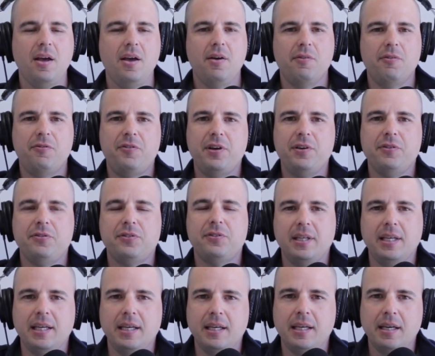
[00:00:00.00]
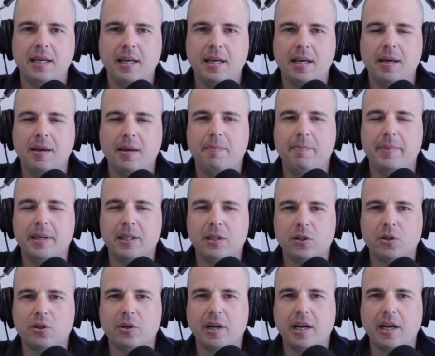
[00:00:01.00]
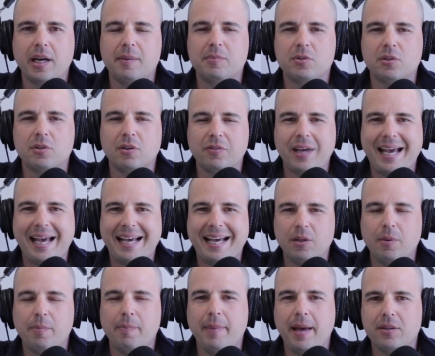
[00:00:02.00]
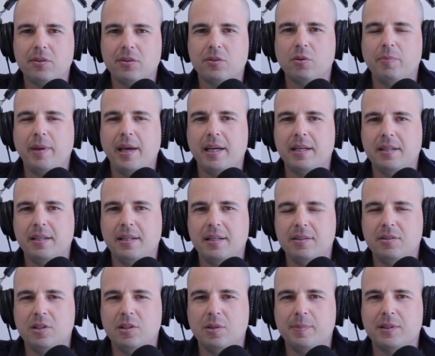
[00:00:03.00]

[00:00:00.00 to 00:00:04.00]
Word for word: 50 milligrams of elemental magnesium.